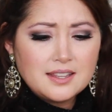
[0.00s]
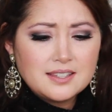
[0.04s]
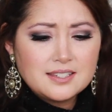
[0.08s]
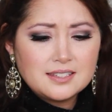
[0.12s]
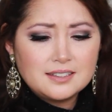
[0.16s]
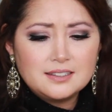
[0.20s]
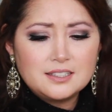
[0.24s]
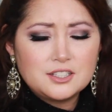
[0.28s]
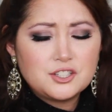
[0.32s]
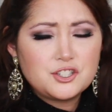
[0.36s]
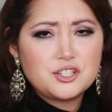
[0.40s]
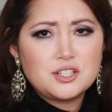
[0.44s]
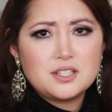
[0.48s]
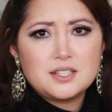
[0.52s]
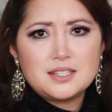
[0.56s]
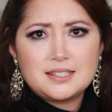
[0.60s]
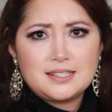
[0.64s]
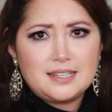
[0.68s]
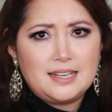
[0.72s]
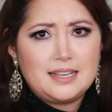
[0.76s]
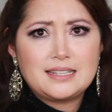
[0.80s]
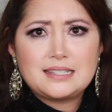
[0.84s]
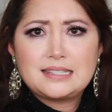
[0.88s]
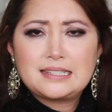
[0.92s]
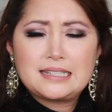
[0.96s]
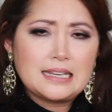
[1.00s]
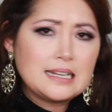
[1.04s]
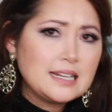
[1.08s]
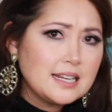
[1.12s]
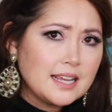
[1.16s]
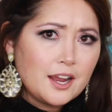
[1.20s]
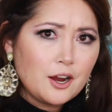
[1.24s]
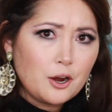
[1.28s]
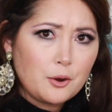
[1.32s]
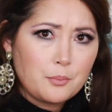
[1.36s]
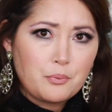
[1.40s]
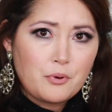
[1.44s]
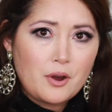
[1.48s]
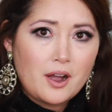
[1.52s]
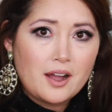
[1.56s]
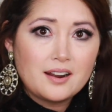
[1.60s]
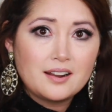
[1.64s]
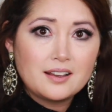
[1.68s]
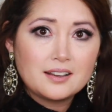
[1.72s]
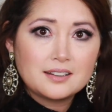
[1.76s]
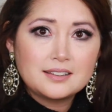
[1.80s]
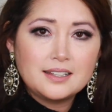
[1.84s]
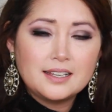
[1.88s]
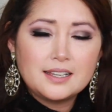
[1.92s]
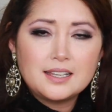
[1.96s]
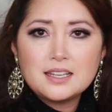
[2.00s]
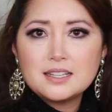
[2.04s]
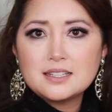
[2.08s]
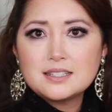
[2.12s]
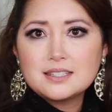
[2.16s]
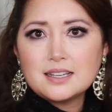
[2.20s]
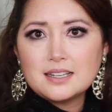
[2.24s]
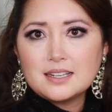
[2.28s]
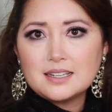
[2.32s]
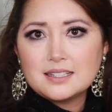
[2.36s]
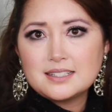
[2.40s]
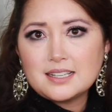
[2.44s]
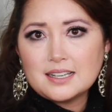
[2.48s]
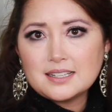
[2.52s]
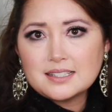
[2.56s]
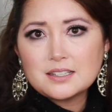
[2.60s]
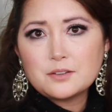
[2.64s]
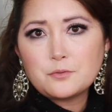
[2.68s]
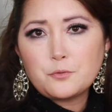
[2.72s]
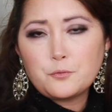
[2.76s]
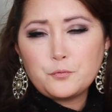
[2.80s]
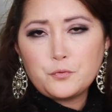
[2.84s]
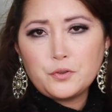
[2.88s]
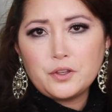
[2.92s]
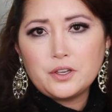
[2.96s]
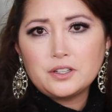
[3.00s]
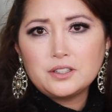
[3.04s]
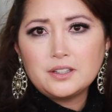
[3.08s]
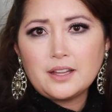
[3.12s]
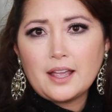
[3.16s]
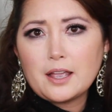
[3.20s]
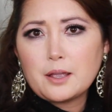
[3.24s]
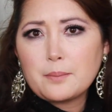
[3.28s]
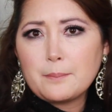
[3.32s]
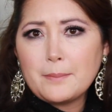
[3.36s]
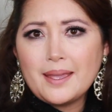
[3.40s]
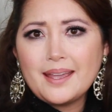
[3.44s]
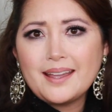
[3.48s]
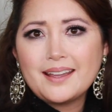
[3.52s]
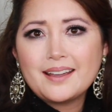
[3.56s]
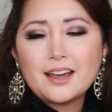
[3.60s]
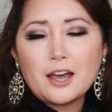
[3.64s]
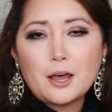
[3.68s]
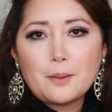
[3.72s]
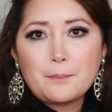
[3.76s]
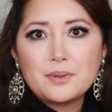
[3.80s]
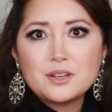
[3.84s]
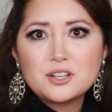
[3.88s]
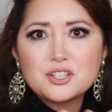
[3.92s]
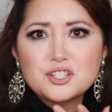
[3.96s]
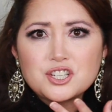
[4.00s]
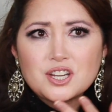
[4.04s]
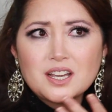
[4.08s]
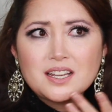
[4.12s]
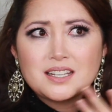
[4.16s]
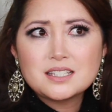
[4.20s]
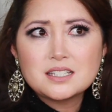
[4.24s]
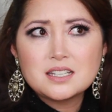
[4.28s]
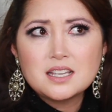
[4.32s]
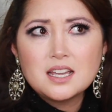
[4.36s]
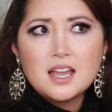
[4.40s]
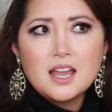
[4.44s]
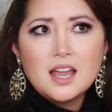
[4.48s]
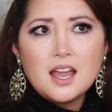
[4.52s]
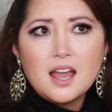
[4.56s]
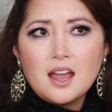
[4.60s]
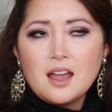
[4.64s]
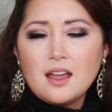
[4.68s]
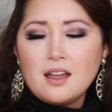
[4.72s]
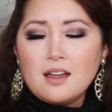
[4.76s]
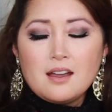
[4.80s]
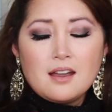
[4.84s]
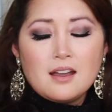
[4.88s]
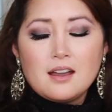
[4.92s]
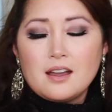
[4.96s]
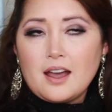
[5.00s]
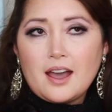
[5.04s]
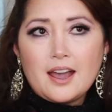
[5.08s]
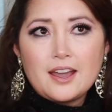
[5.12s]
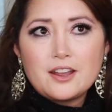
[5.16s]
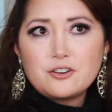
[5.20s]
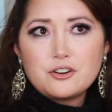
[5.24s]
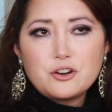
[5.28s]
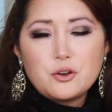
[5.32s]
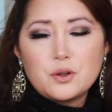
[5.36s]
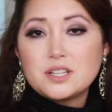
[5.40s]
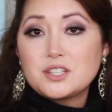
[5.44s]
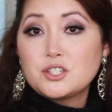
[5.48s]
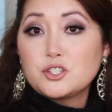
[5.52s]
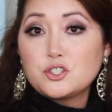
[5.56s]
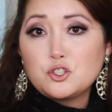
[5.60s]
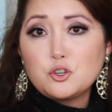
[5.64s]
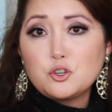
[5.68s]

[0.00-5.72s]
delicious like skincare product. Like it doesn't feel like makeup. It just, I don't know, it's